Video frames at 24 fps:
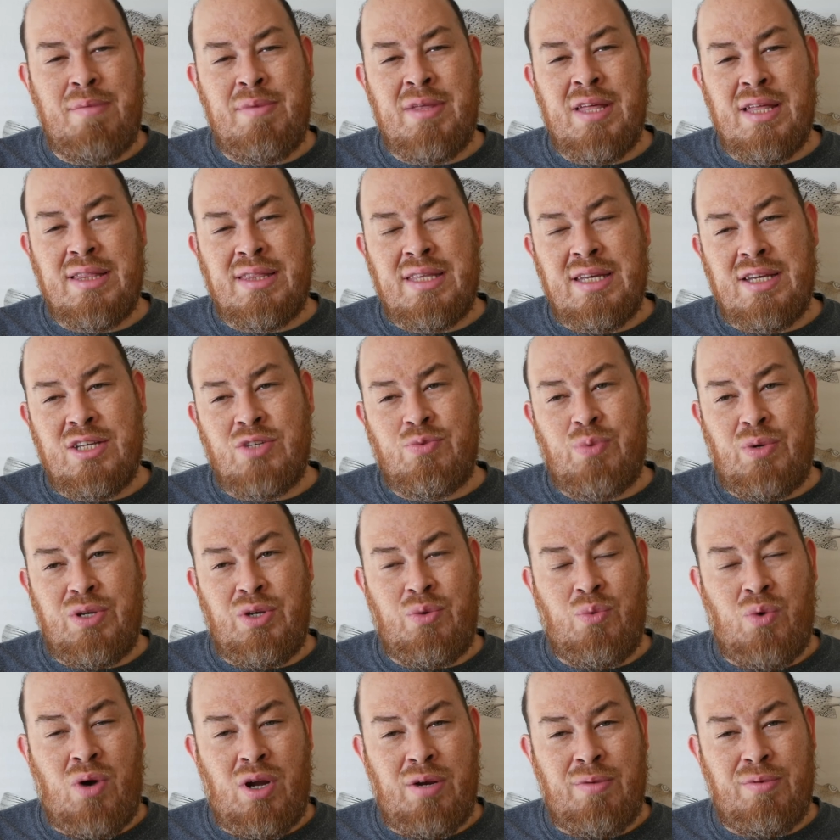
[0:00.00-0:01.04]
maybe that thing is
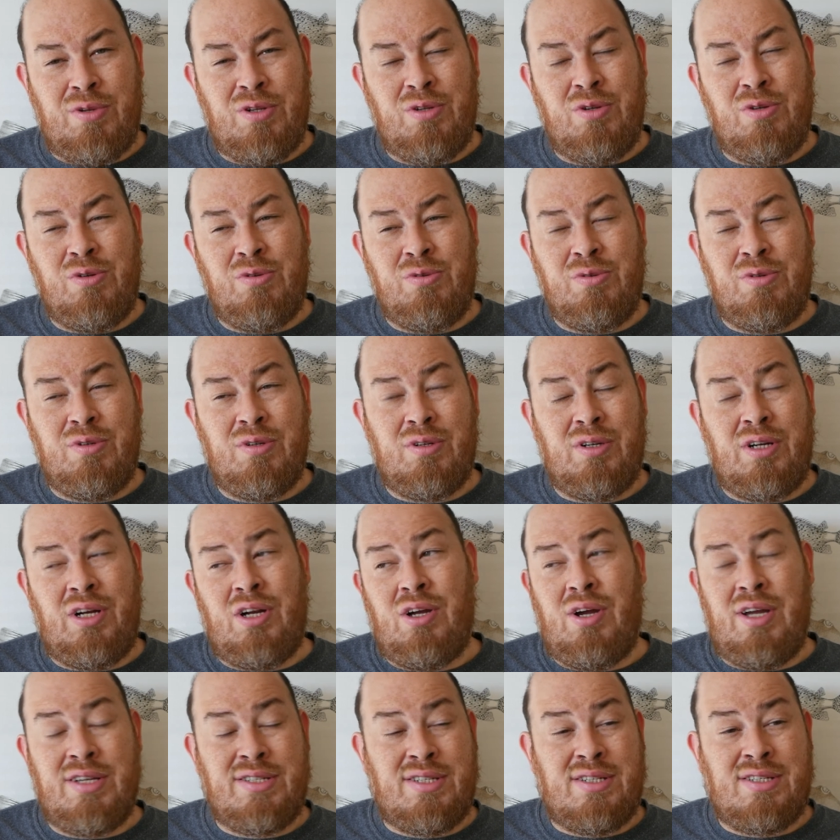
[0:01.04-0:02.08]
what you want them to do,
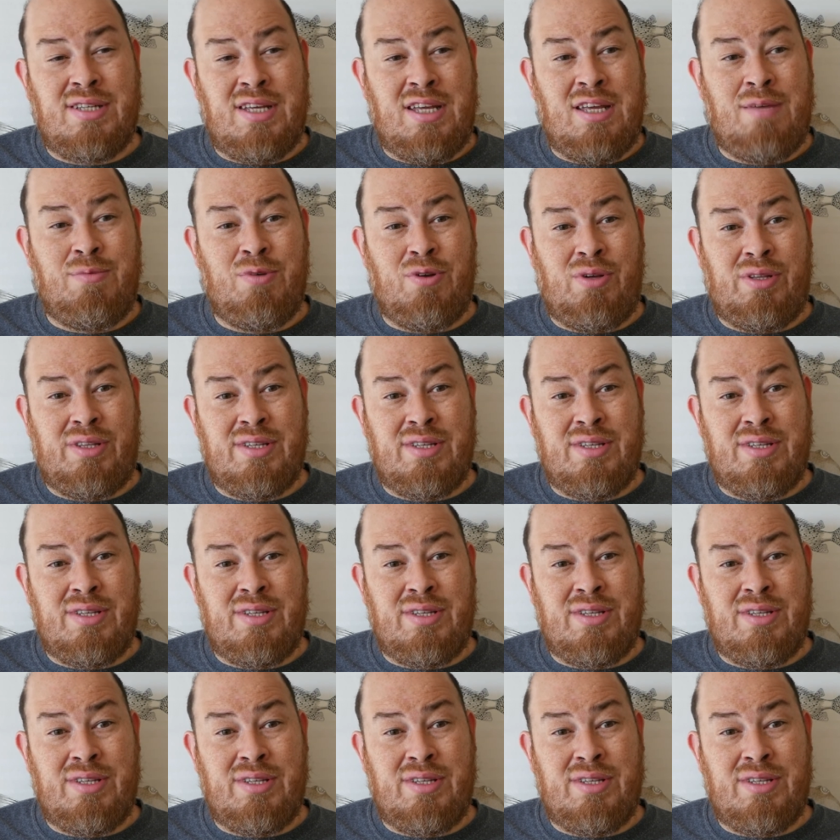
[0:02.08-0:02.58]
you know, as a team,